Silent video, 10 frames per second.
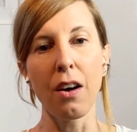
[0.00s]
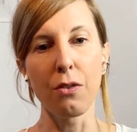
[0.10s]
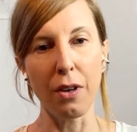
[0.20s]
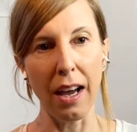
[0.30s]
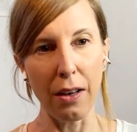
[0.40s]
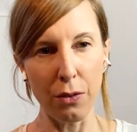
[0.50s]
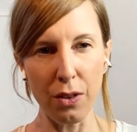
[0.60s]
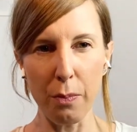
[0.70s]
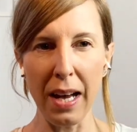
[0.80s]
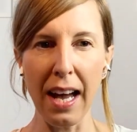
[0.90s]

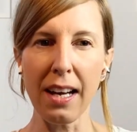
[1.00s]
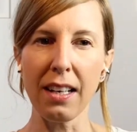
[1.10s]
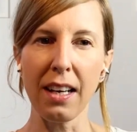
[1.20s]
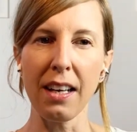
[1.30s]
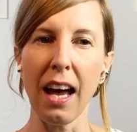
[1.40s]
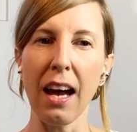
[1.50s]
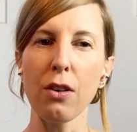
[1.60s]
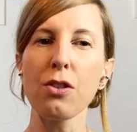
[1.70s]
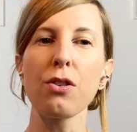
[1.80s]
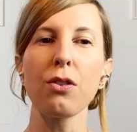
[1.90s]
around the back, and
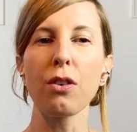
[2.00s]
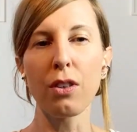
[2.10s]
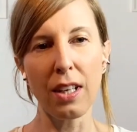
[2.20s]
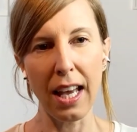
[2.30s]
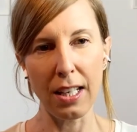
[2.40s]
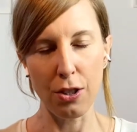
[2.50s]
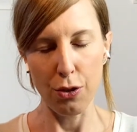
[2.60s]
how to connect